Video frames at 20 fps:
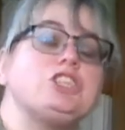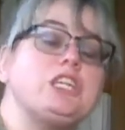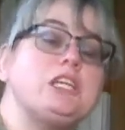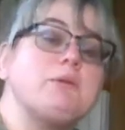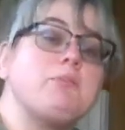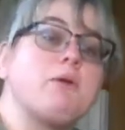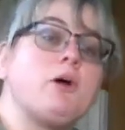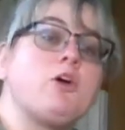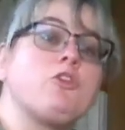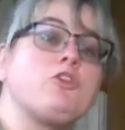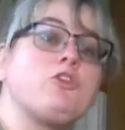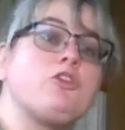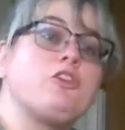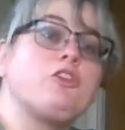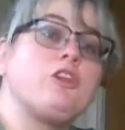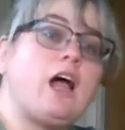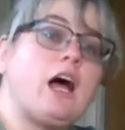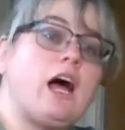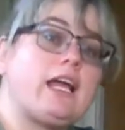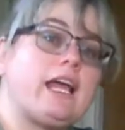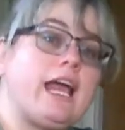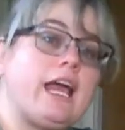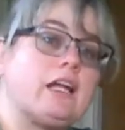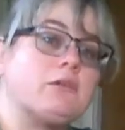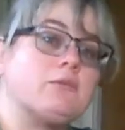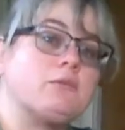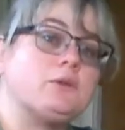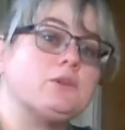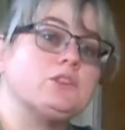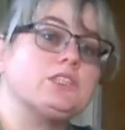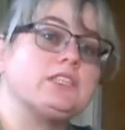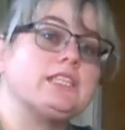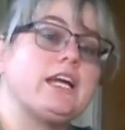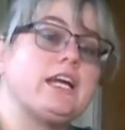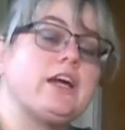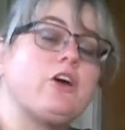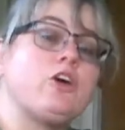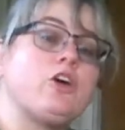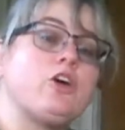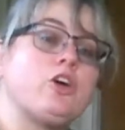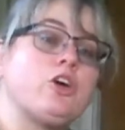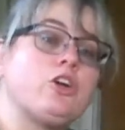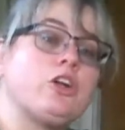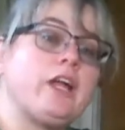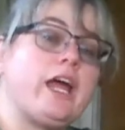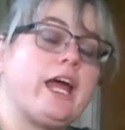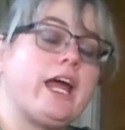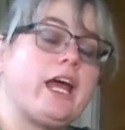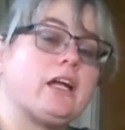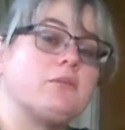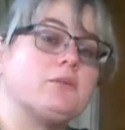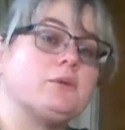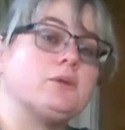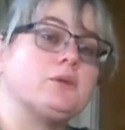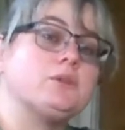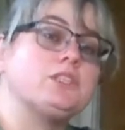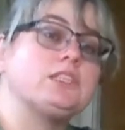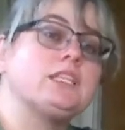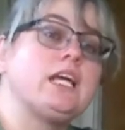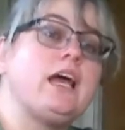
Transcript: Sheep are flock animals. They are herd animals.